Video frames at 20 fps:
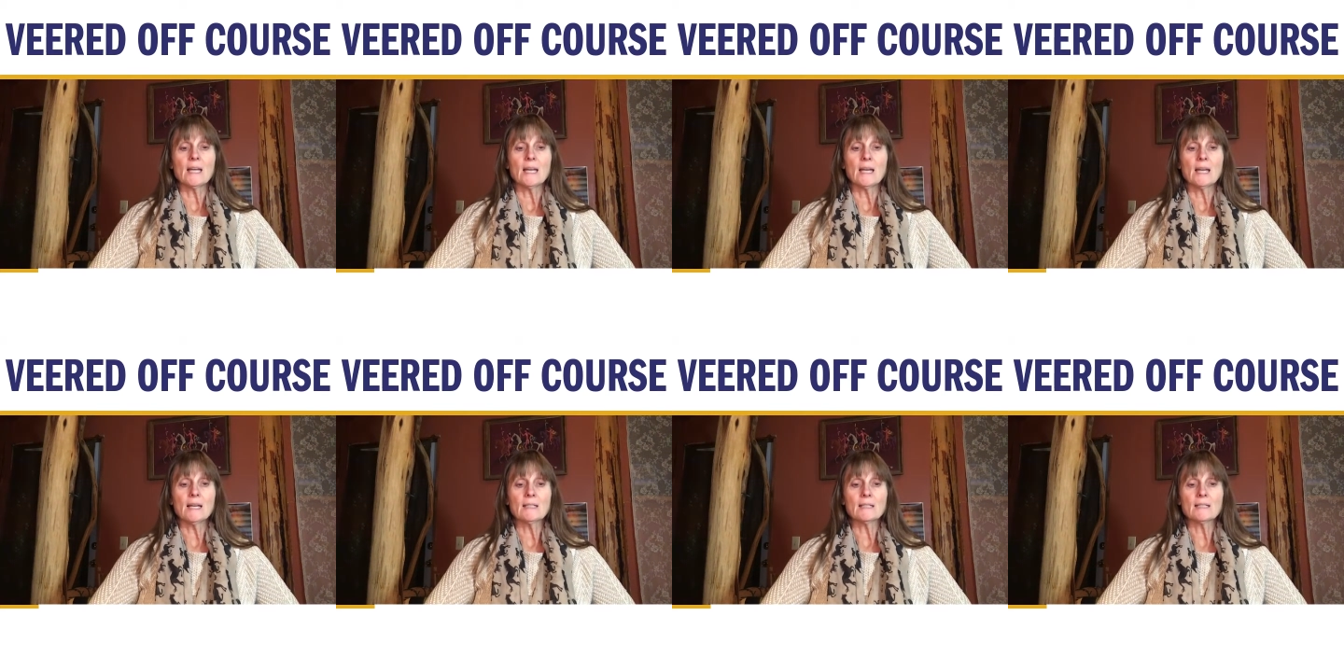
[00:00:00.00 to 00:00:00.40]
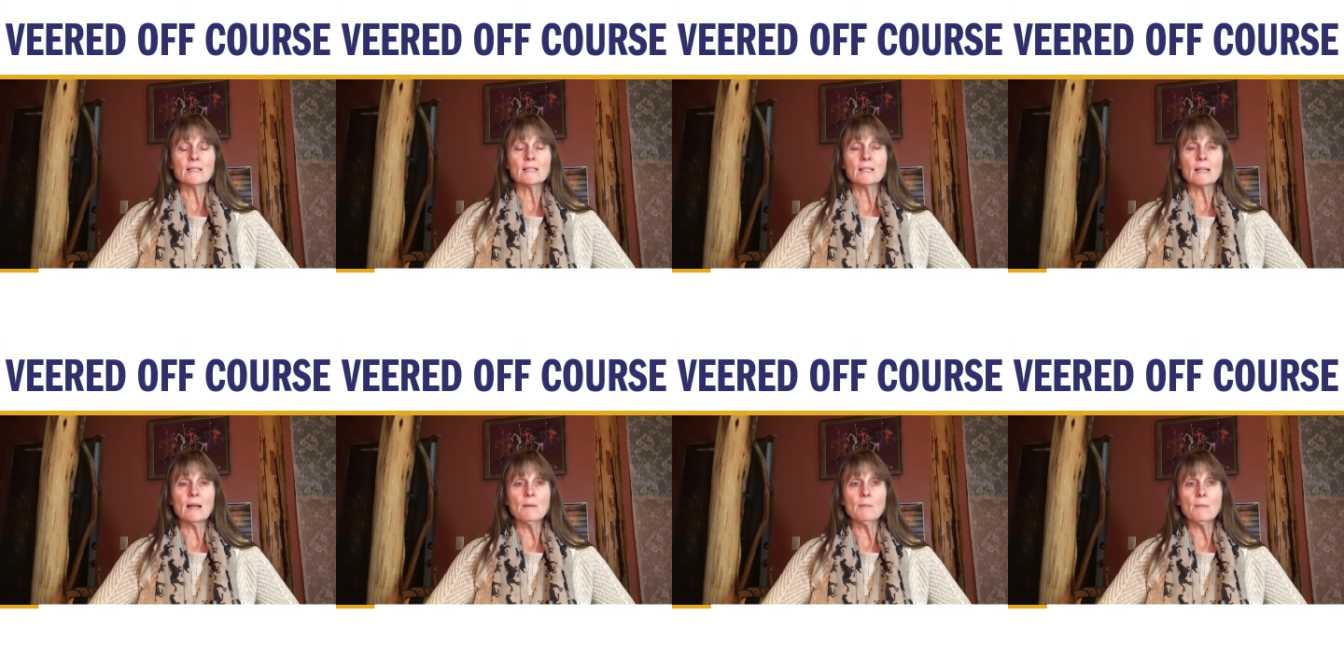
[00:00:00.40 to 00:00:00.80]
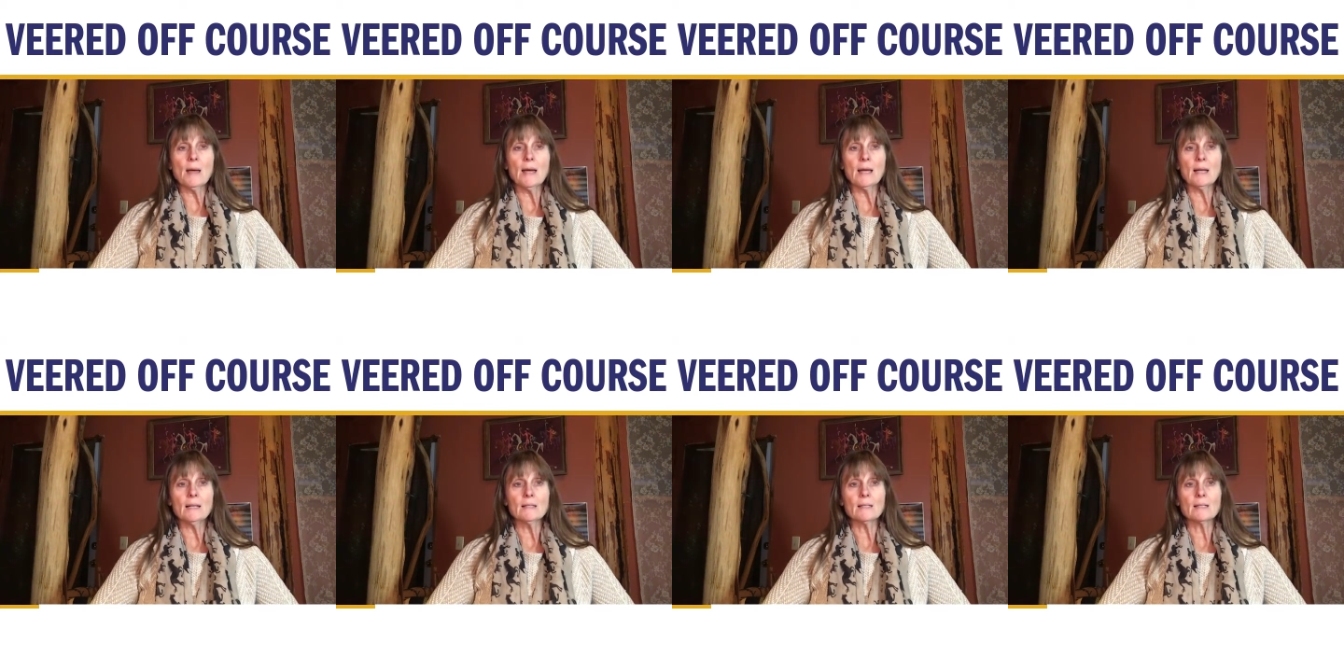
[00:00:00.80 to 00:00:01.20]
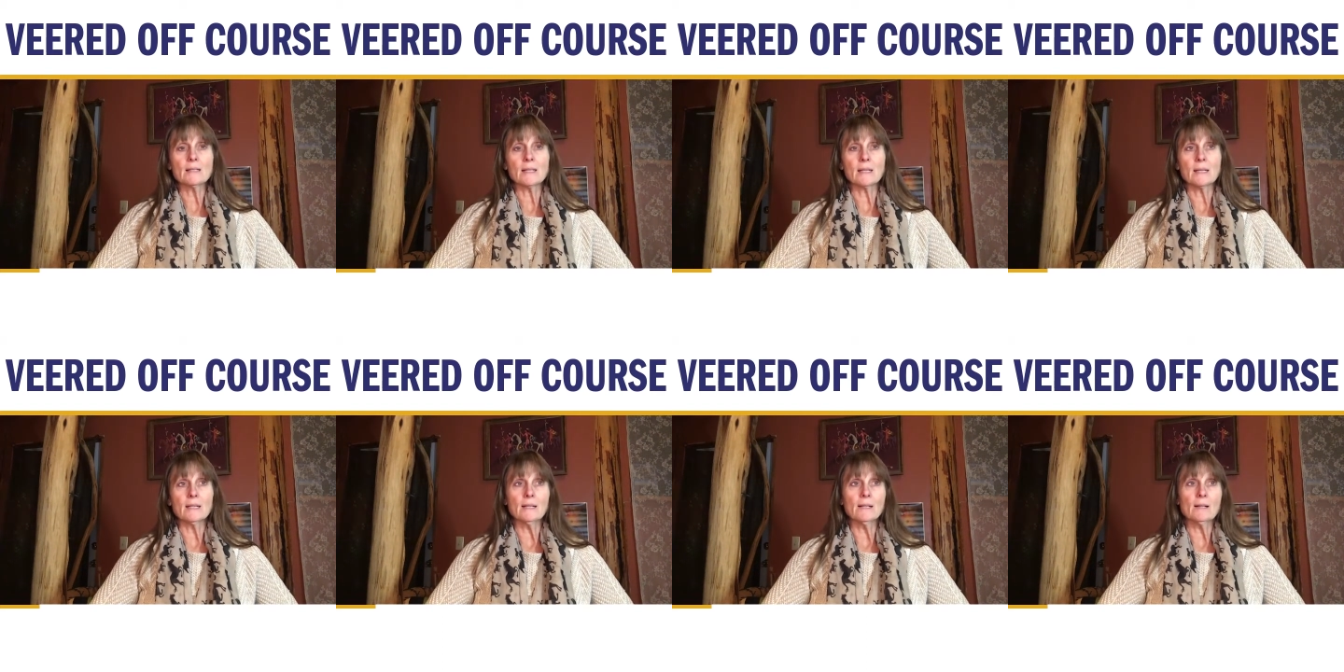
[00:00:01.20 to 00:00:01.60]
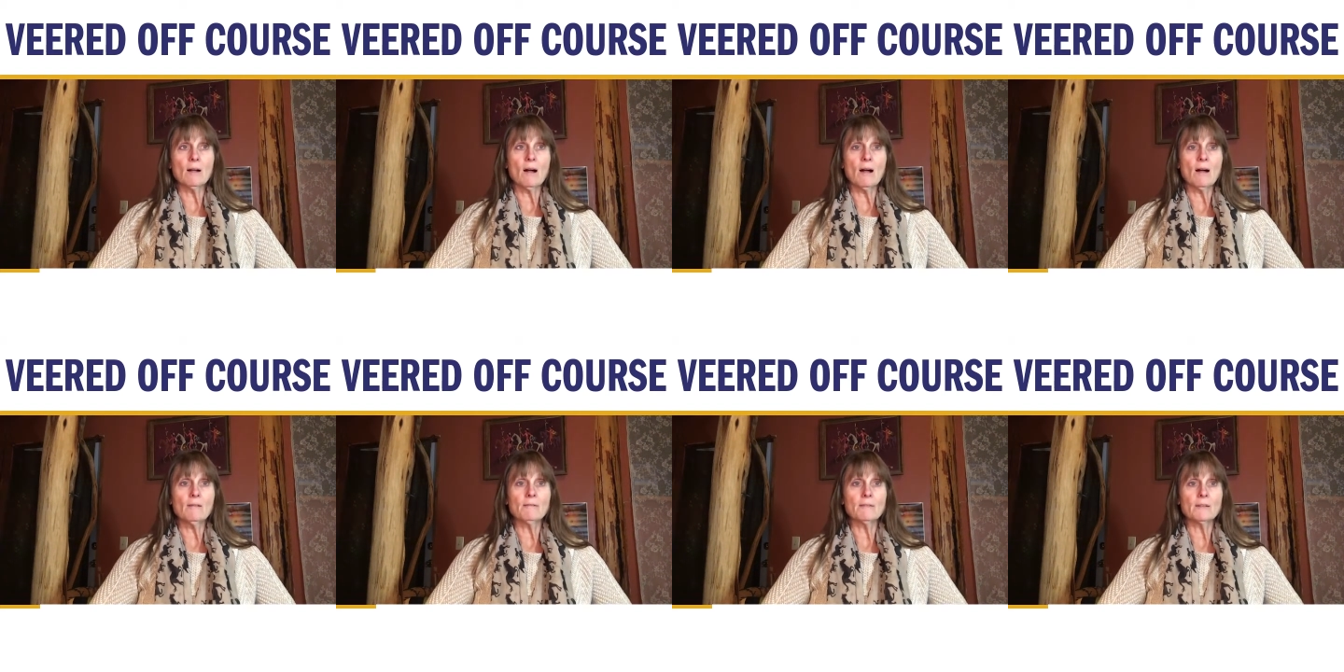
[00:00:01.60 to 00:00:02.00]
and some had skidded
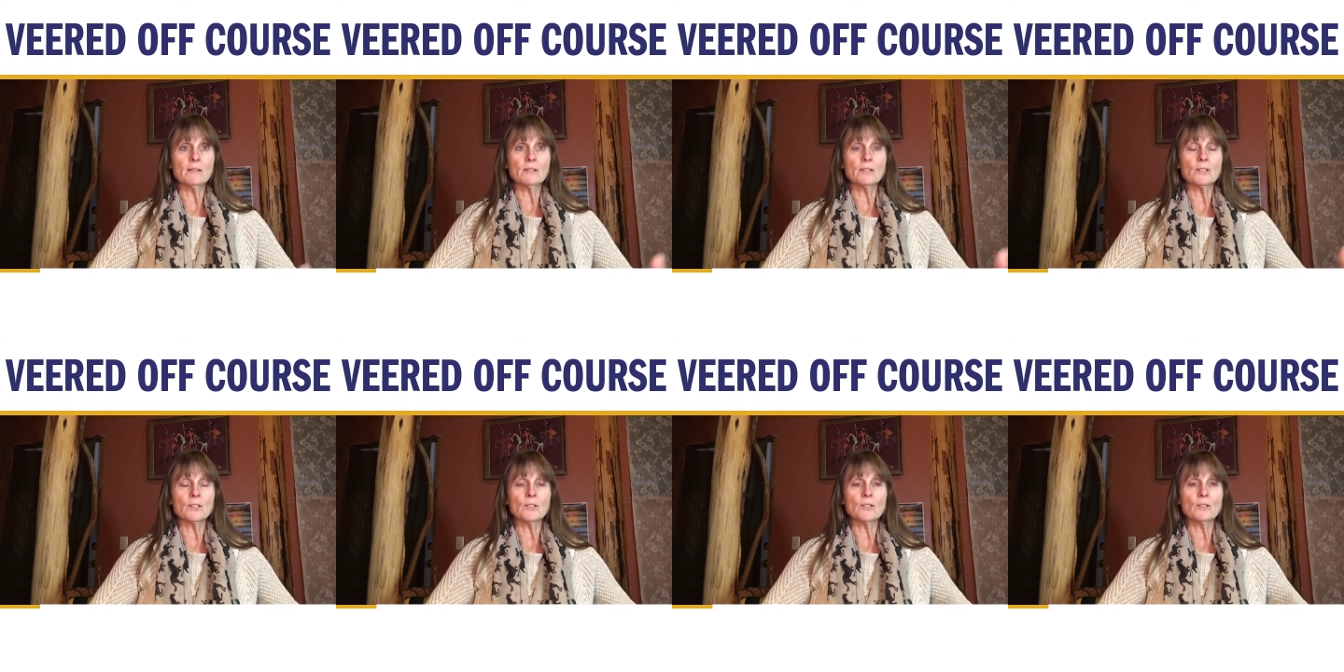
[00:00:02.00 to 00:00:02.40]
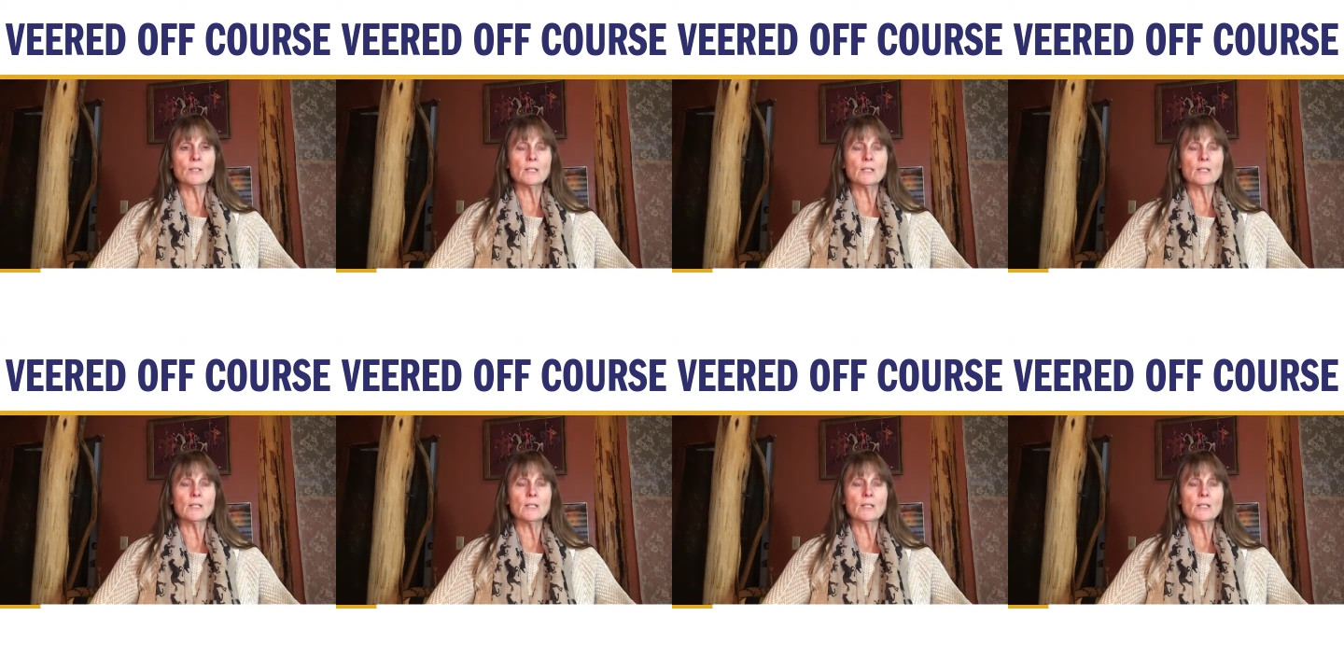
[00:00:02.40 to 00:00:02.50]
off into